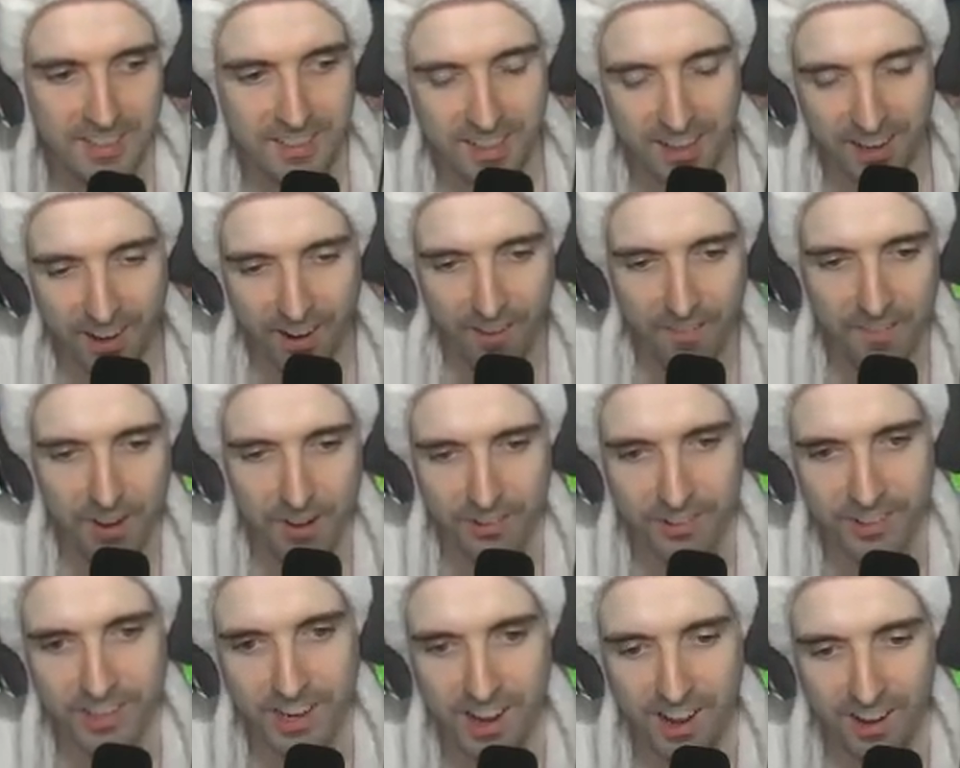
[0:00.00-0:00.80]
He
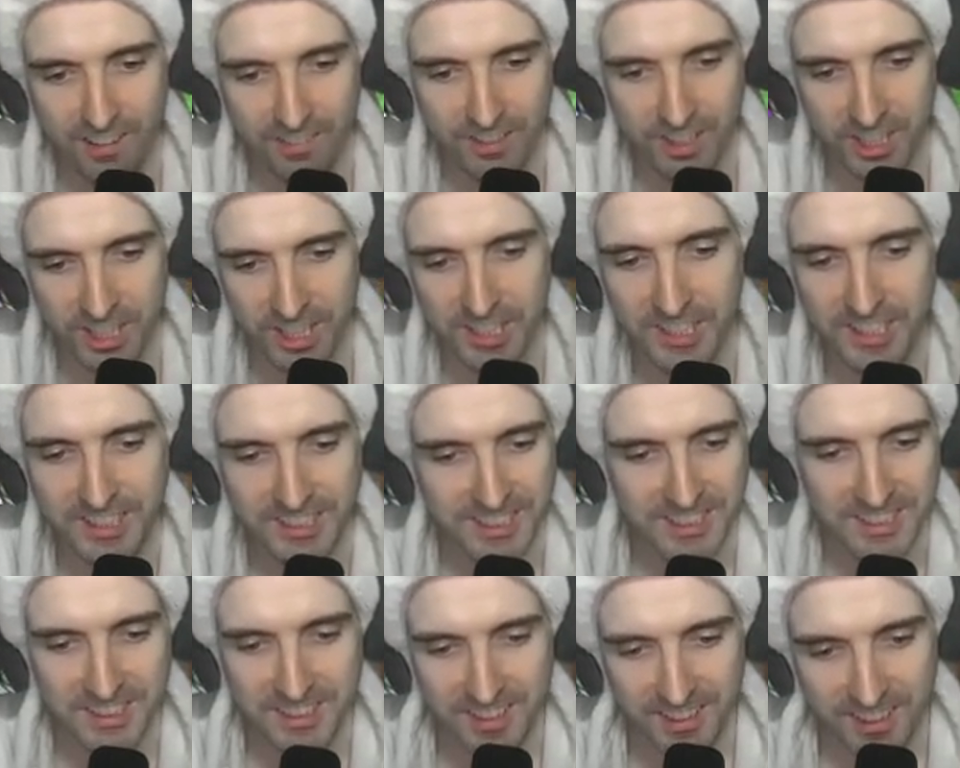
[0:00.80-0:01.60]
almost got me.
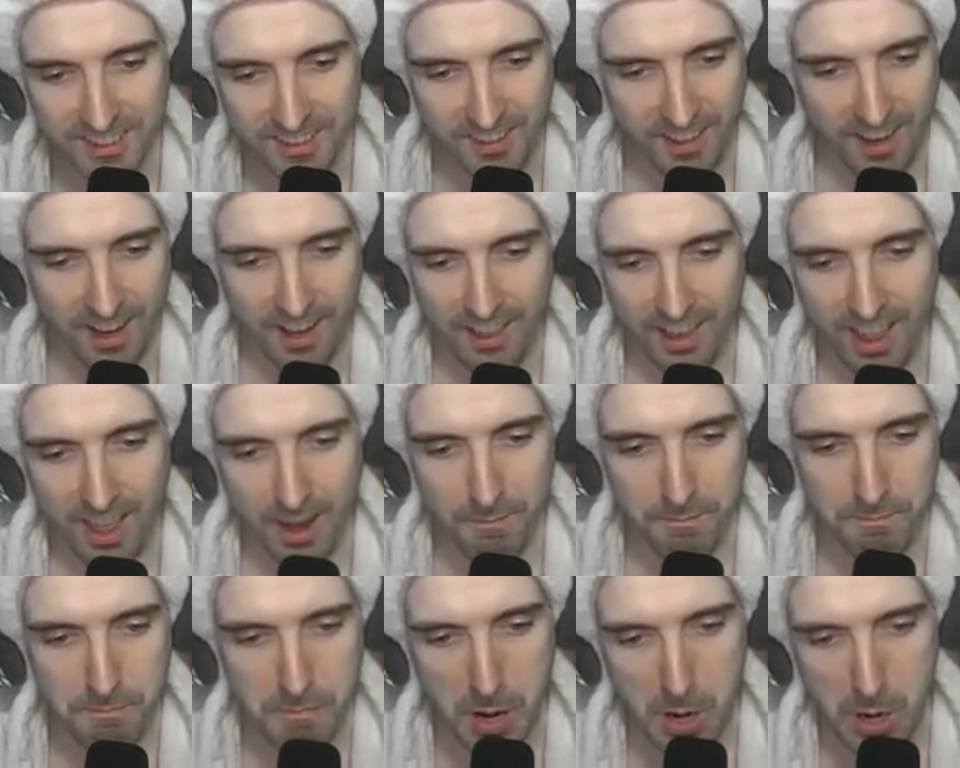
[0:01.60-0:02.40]
I let
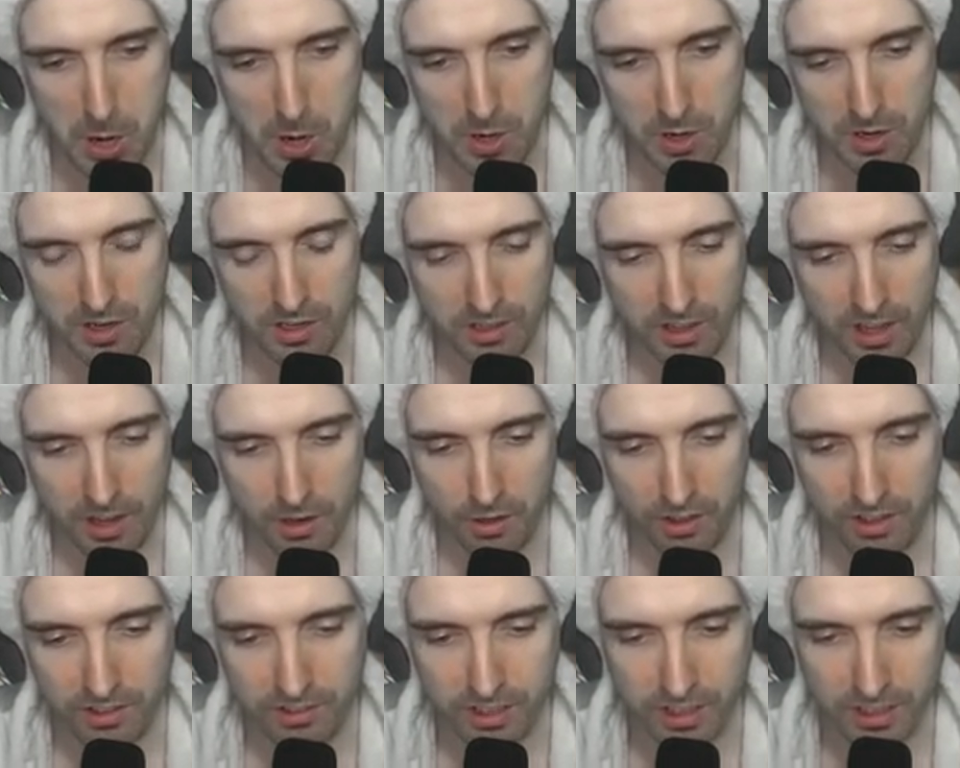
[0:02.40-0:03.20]
him burn a
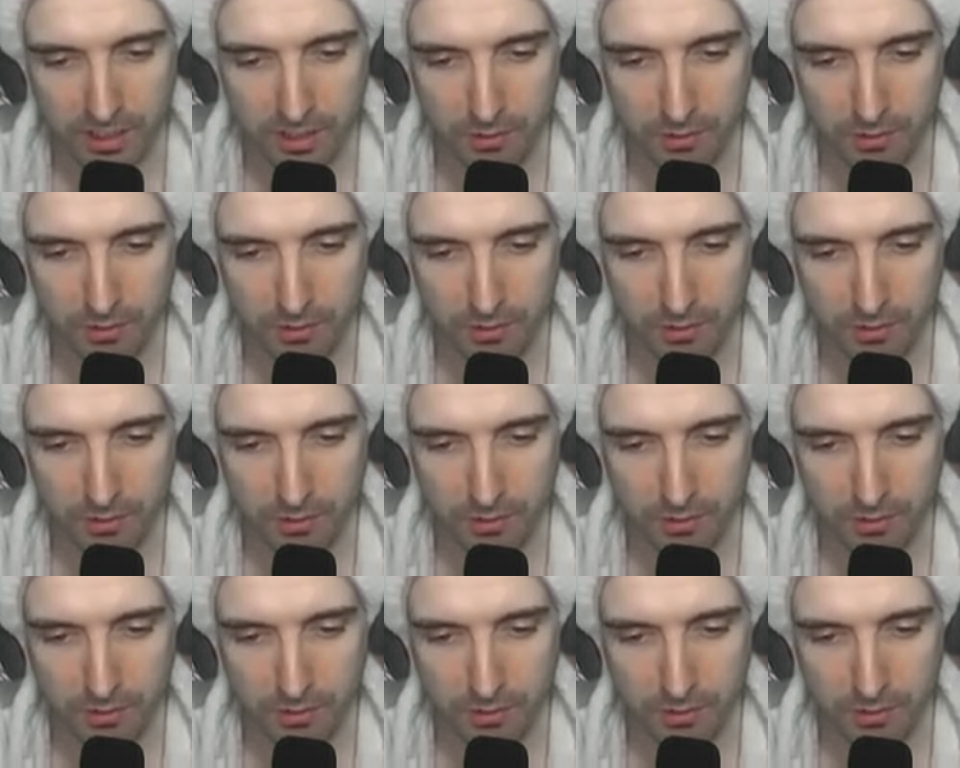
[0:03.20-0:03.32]
little. Let's get